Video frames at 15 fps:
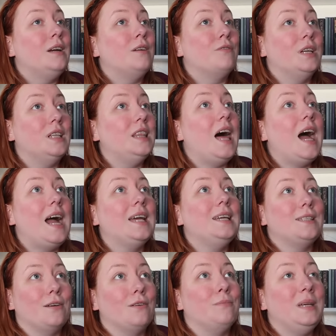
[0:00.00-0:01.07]

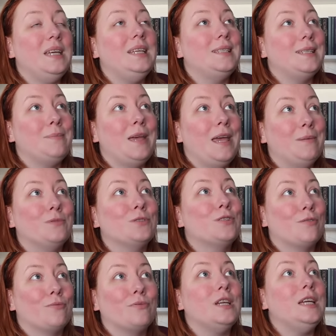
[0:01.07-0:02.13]
relies on me to be able
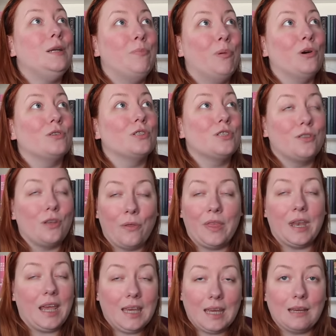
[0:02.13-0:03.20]
to read books so
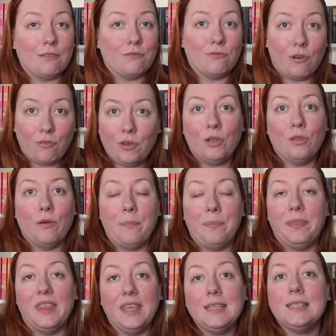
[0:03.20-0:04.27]
that I can review them.
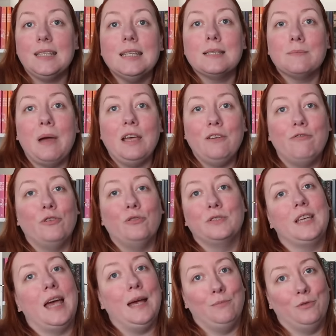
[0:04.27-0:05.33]
This is my
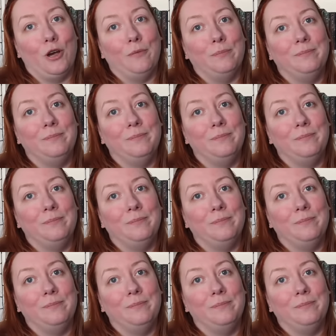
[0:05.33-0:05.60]
full-time job.